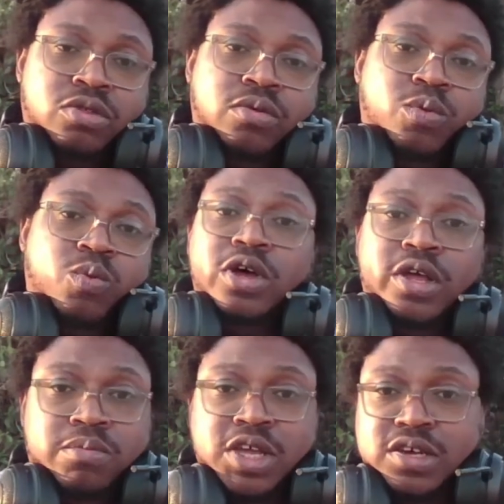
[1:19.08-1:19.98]

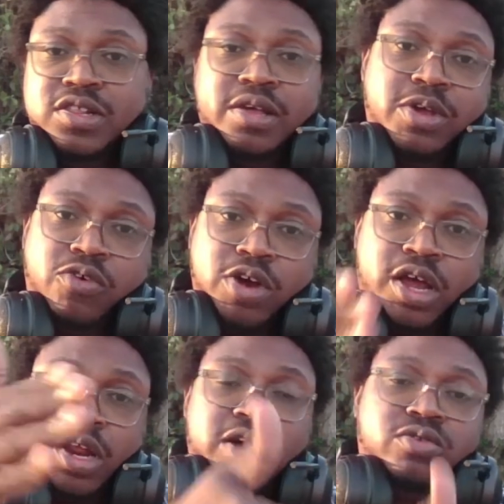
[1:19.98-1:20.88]
One, because they be
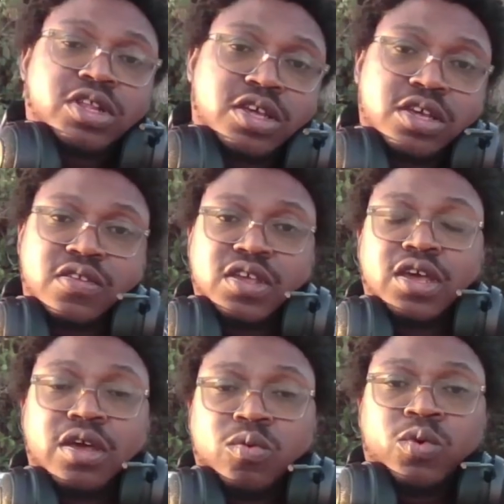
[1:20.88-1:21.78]
grinding out leads and
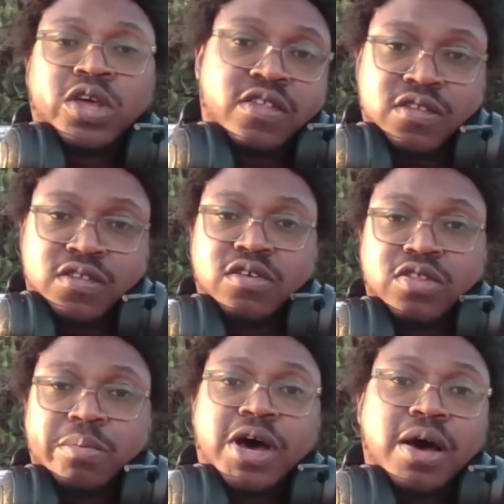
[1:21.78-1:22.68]
getting wins until they
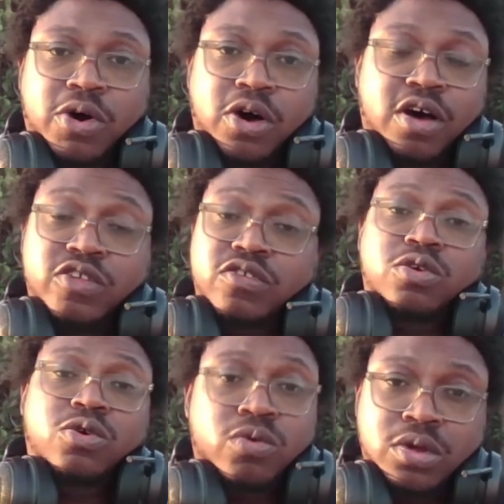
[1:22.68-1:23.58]
pop off. And
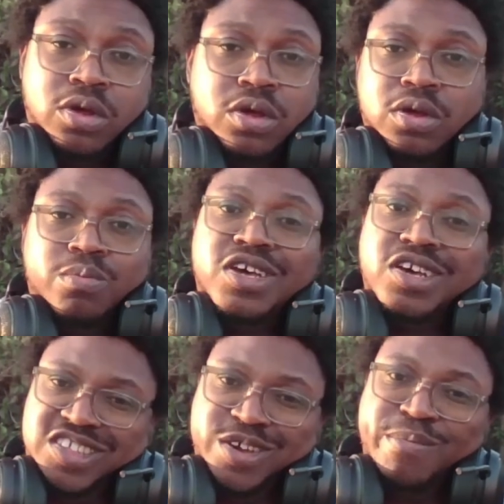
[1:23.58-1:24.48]
two,
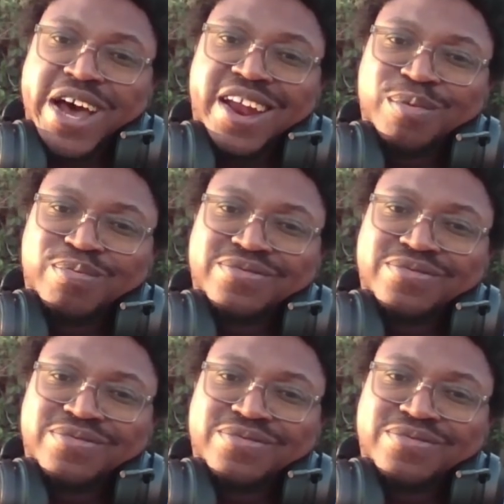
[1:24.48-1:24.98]
because they're bottom.